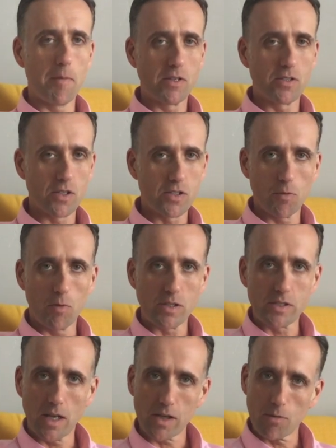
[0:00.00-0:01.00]
It's just someone
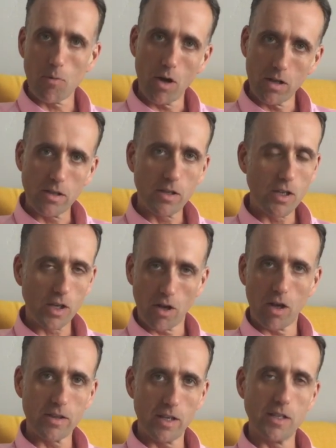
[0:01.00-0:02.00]
saying, come on, you
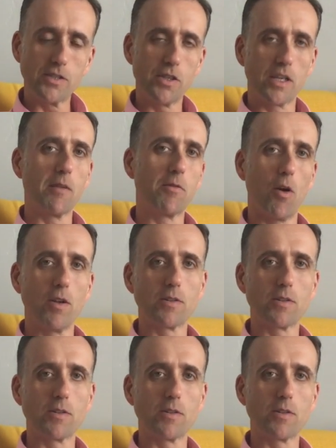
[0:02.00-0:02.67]
got this, you keep going.